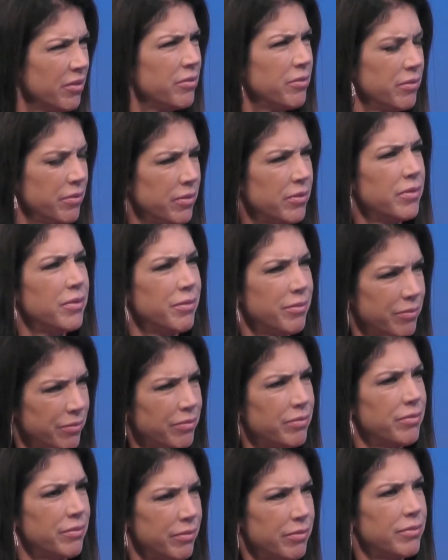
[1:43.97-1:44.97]
A, a
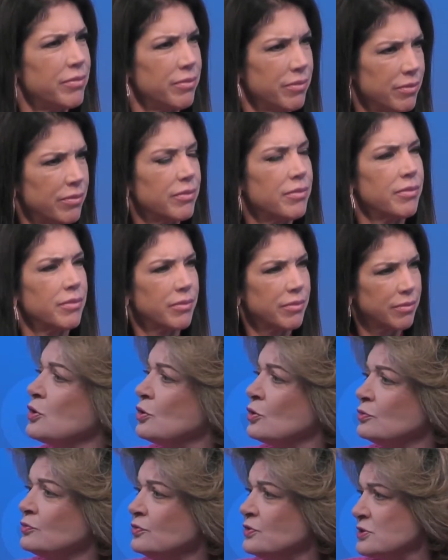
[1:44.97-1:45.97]
little bit easier, and with
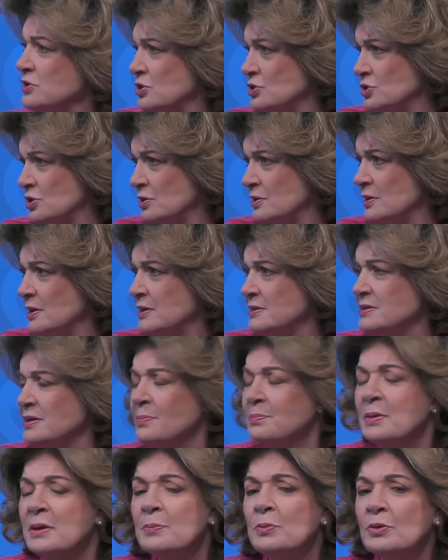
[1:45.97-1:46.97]
your own physician. And
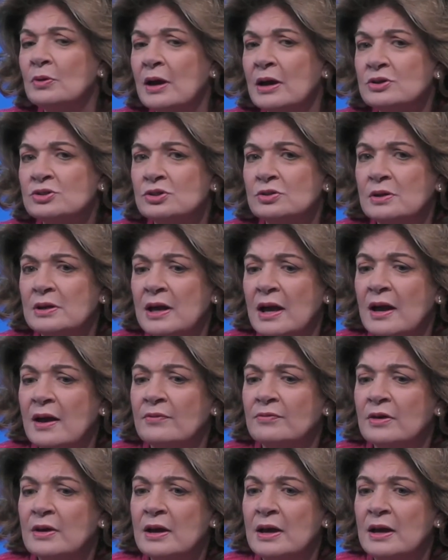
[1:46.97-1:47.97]
some people actually
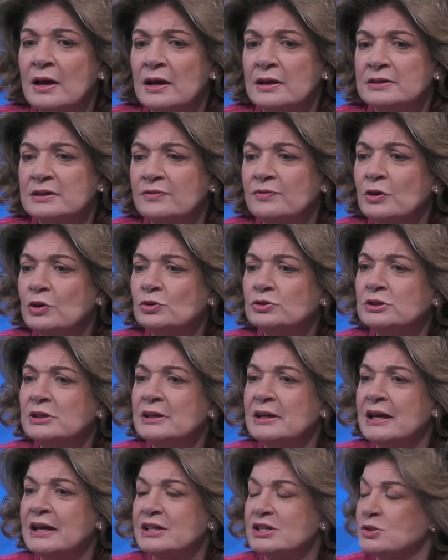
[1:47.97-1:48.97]
have
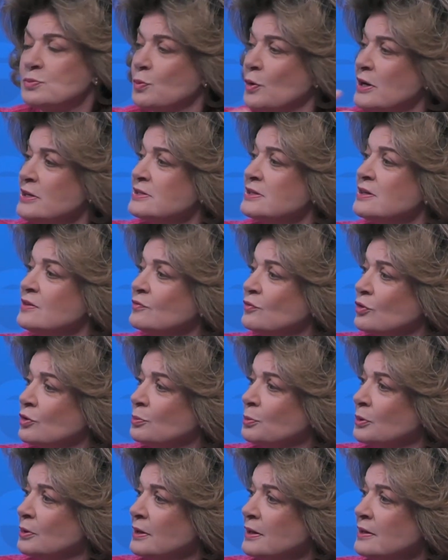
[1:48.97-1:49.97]
difficulty expressing
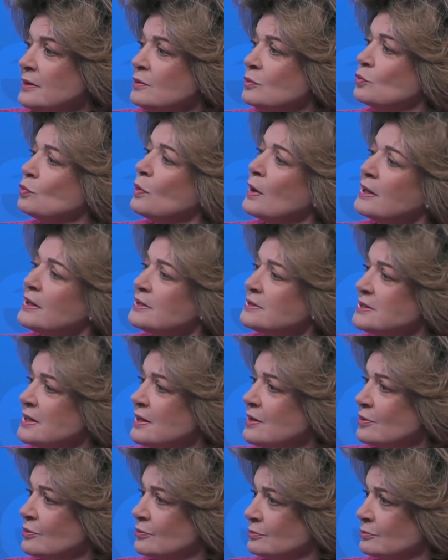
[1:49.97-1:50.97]
verbally. Write it
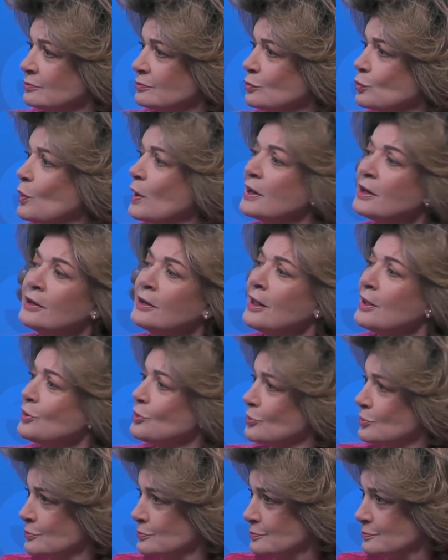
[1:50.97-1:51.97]
down. Write a
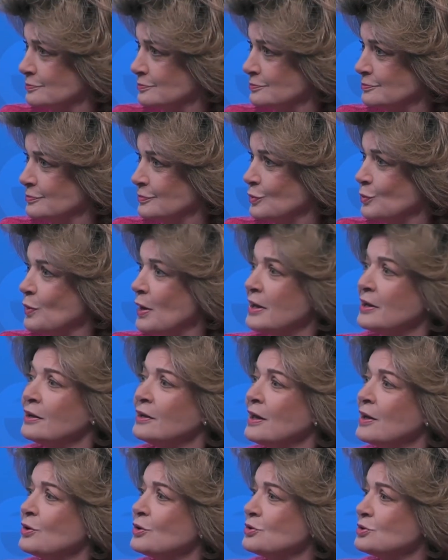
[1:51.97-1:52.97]
letter. Oh. Write
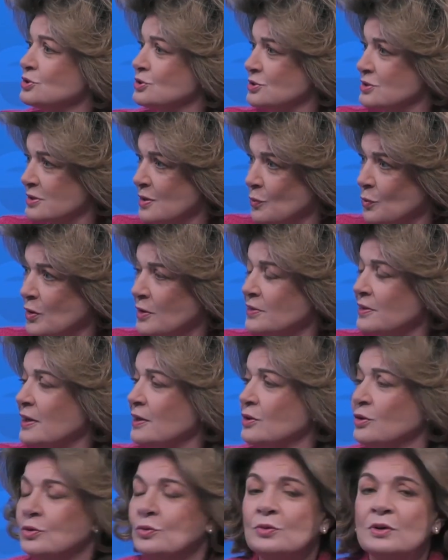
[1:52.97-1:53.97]
a letter to someone
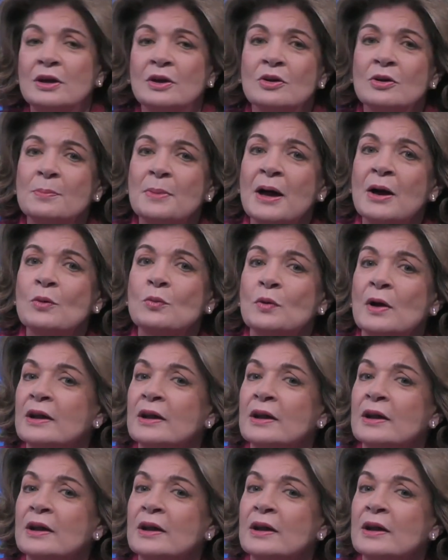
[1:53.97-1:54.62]
that you care about.